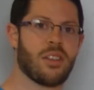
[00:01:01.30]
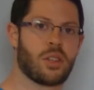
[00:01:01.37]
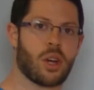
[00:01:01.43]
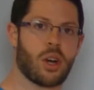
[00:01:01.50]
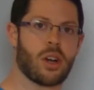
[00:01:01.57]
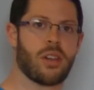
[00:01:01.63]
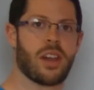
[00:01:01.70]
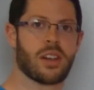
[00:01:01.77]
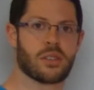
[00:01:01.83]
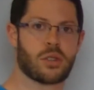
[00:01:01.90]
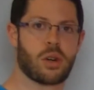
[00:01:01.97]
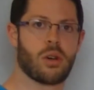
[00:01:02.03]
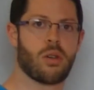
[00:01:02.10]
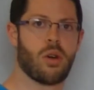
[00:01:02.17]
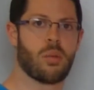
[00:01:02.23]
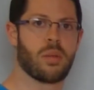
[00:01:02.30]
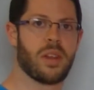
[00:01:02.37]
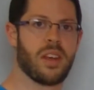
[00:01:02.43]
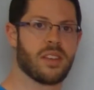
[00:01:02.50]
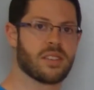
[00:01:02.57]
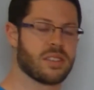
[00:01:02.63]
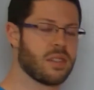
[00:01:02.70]
internal and external
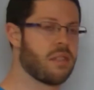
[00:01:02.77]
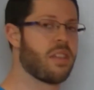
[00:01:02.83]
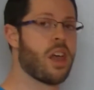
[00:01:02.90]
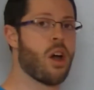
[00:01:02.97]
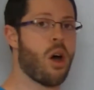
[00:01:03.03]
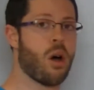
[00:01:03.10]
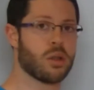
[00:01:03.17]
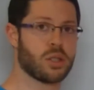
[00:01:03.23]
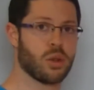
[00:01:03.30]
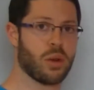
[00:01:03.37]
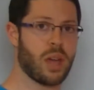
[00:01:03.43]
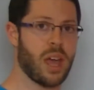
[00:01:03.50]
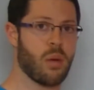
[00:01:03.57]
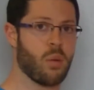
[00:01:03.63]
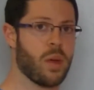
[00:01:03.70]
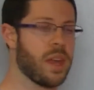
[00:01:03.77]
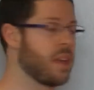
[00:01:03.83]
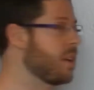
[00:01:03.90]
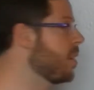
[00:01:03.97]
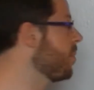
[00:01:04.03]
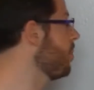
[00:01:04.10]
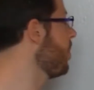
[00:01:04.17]
obliques, they also get
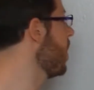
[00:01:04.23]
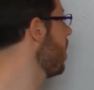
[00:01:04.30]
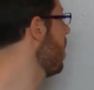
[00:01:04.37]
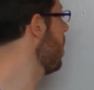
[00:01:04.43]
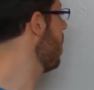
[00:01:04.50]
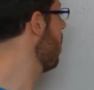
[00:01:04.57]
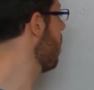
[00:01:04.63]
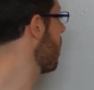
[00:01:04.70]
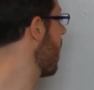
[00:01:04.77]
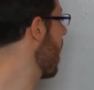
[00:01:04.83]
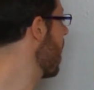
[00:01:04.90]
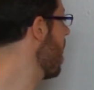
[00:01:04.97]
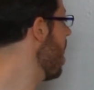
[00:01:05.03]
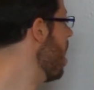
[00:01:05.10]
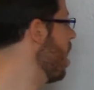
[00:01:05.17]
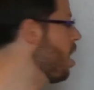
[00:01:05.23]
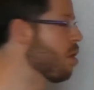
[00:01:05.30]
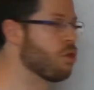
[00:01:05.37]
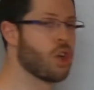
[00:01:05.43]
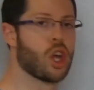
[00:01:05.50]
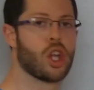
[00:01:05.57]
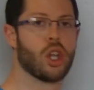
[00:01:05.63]
weak. Okay,
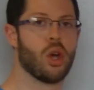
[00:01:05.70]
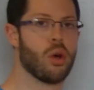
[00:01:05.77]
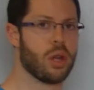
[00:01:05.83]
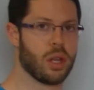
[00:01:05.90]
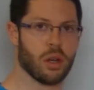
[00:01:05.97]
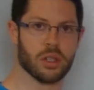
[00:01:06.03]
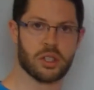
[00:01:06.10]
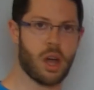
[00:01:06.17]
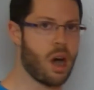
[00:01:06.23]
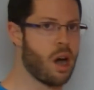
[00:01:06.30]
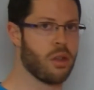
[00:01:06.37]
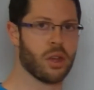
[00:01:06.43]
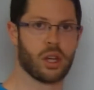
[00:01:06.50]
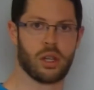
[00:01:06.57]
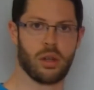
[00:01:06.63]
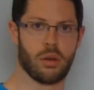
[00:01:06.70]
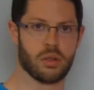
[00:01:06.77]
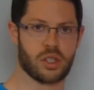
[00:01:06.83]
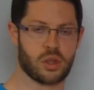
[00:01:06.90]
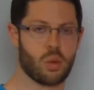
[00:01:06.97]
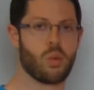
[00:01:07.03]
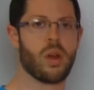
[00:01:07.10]
the gluteals, all the
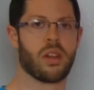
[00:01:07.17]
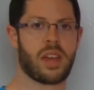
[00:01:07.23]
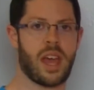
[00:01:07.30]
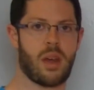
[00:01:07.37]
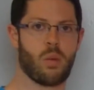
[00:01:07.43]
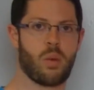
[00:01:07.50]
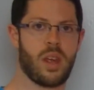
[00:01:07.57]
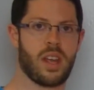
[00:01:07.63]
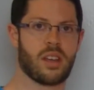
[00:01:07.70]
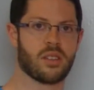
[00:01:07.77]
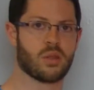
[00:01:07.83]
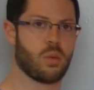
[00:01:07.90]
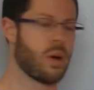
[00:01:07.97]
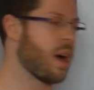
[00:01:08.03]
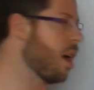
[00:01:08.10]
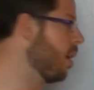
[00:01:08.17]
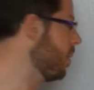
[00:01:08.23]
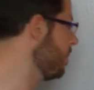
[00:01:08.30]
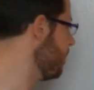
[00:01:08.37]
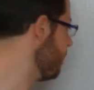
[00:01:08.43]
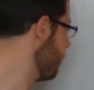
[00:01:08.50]
glutes will get weak as well.